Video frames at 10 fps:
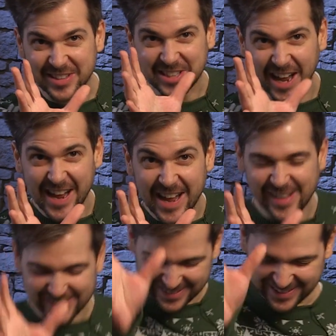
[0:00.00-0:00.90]
stay
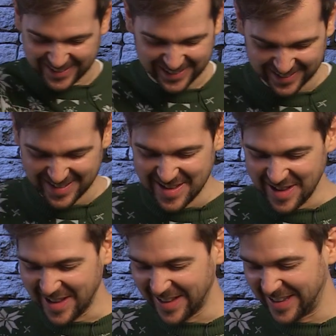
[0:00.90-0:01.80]
here.
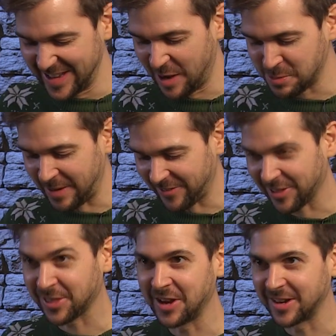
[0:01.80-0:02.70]
And he comes back for
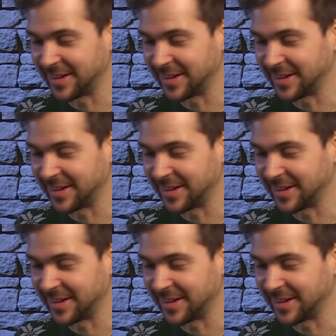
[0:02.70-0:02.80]
a 3rd